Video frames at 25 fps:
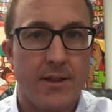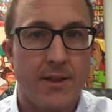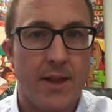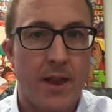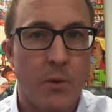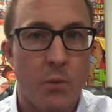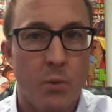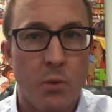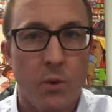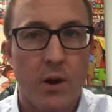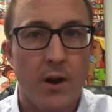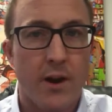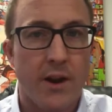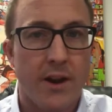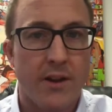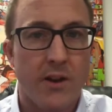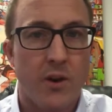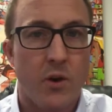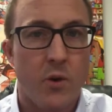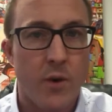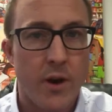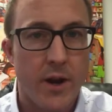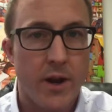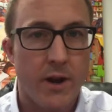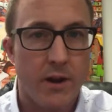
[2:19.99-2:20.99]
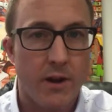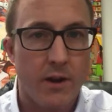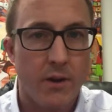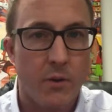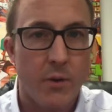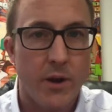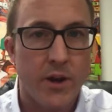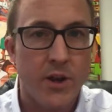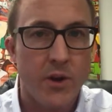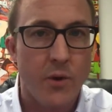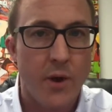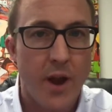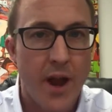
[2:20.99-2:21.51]
they work
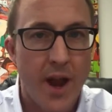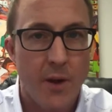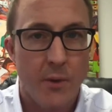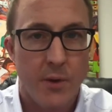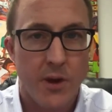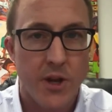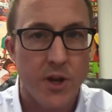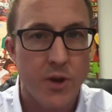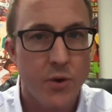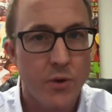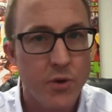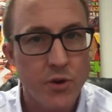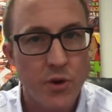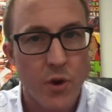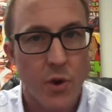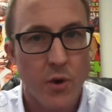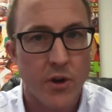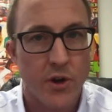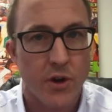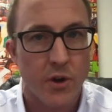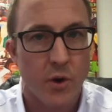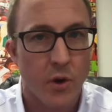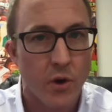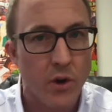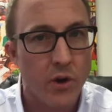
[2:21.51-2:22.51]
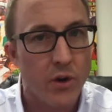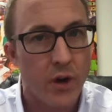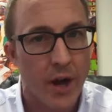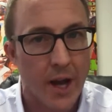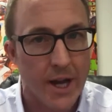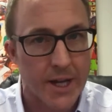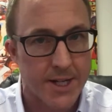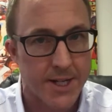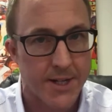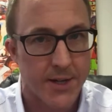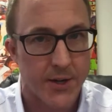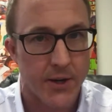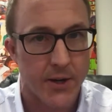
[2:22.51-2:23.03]
quicker when you know your own
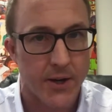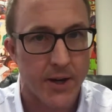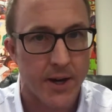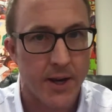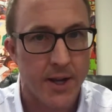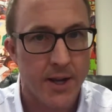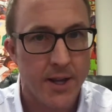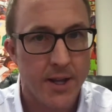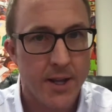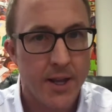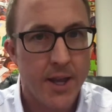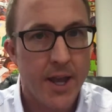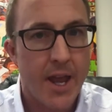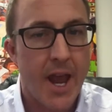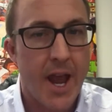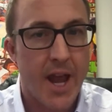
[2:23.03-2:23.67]
criteria